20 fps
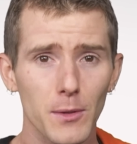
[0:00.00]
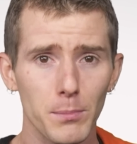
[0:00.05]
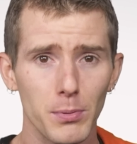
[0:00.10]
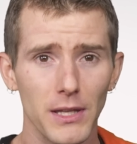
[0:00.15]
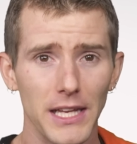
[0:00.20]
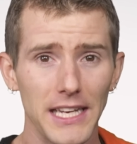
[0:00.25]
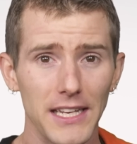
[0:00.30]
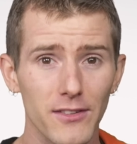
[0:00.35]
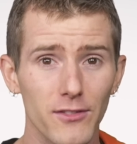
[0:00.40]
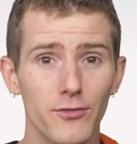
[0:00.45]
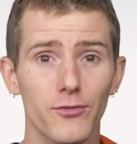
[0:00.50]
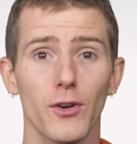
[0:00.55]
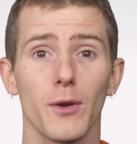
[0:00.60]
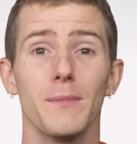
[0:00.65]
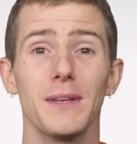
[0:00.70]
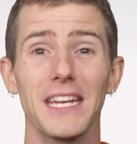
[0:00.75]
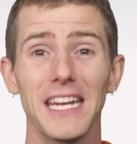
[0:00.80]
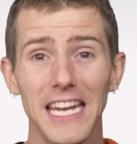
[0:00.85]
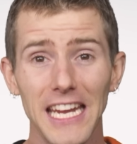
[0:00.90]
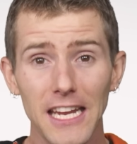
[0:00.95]
the planes
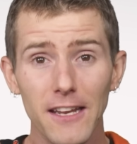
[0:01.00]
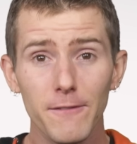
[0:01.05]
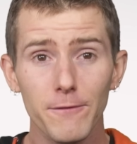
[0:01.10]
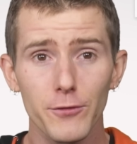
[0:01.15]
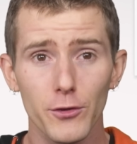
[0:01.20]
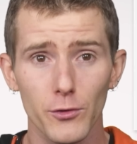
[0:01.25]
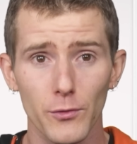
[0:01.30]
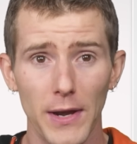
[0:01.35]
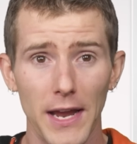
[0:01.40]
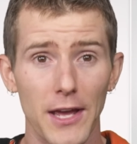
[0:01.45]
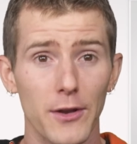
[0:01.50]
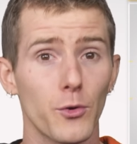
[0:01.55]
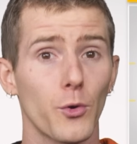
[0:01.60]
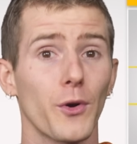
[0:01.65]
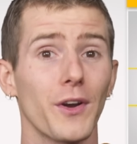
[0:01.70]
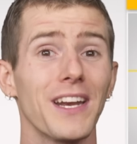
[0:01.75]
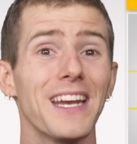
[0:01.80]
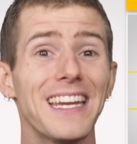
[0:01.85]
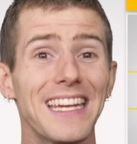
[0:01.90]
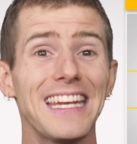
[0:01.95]
from infrared
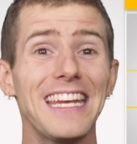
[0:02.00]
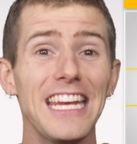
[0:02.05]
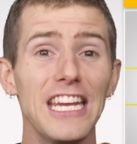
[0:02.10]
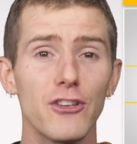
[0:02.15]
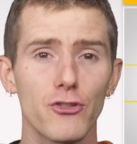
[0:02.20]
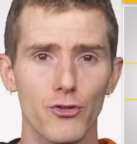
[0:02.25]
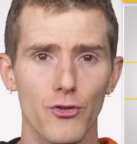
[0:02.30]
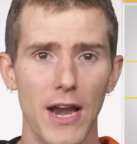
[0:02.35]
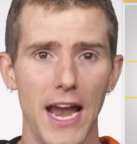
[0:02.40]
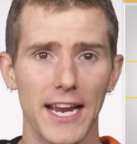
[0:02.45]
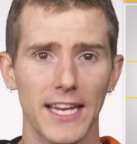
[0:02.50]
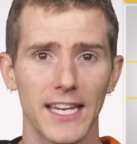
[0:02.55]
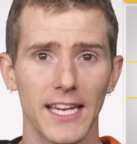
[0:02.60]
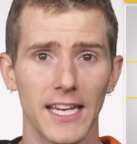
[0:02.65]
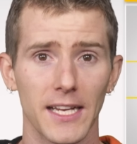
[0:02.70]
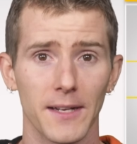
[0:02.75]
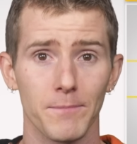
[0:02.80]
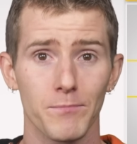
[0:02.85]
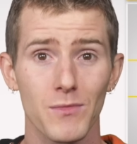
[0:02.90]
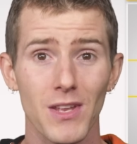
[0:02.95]
or heat
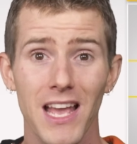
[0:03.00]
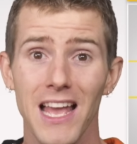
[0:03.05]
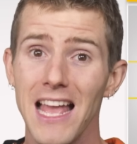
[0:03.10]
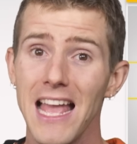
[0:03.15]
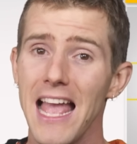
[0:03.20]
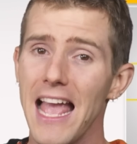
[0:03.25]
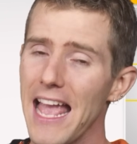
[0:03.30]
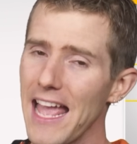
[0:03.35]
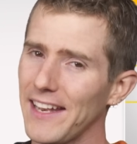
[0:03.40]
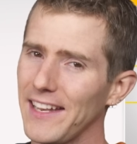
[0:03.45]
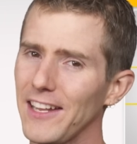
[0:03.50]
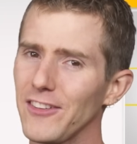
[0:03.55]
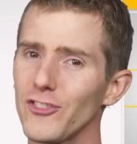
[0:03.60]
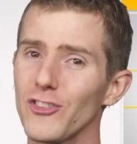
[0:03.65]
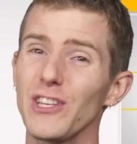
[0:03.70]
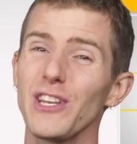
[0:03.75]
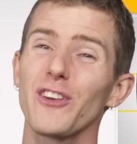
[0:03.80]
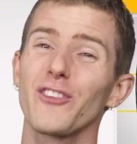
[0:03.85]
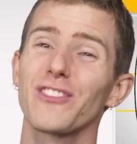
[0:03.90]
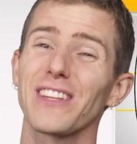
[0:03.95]
tracking. And
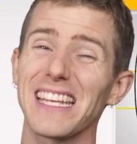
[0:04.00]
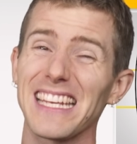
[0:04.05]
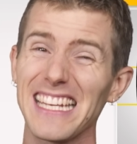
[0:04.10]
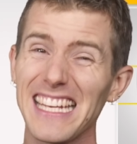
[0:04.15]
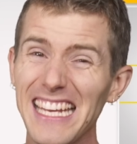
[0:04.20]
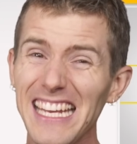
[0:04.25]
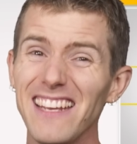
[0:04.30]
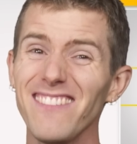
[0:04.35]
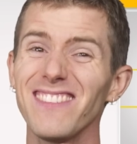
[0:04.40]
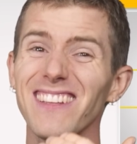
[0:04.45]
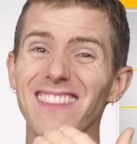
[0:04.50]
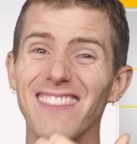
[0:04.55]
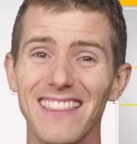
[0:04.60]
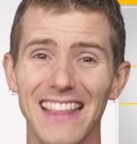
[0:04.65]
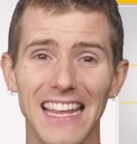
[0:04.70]
engineers even